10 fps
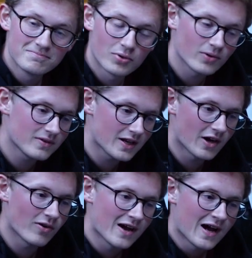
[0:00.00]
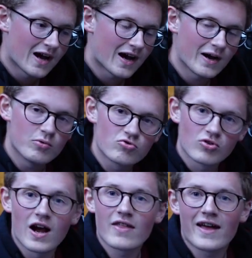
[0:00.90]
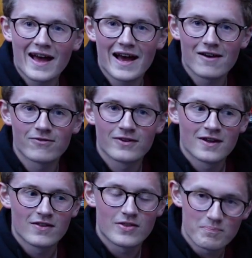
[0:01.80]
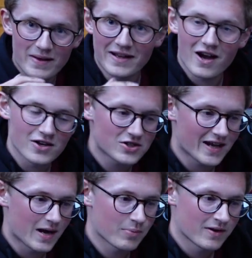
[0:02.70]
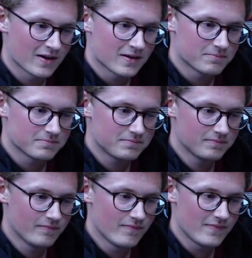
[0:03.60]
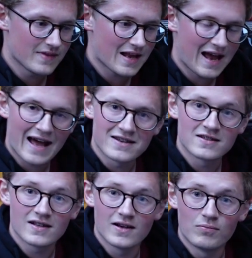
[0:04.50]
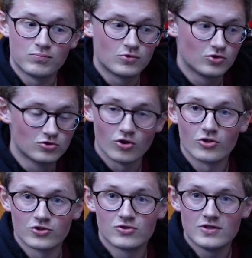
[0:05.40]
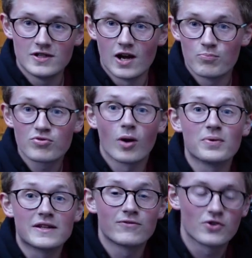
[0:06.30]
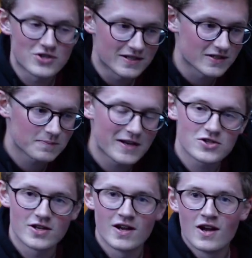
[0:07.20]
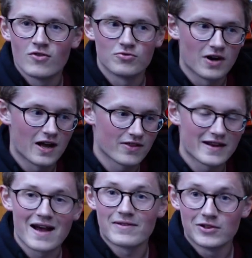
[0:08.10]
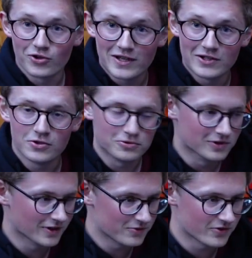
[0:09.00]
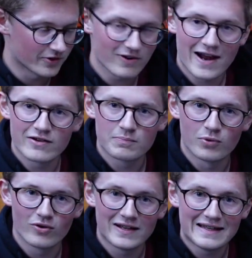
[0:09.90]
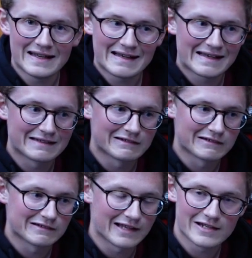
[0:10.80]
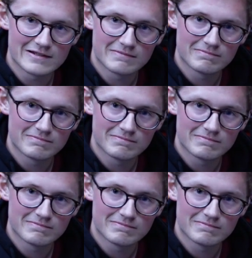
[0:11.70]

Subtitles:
But, you know, I would rather have the big arch gap and a good, you know, properly functioning suspension, rather than have it looking cool and low to the ground, but it handle like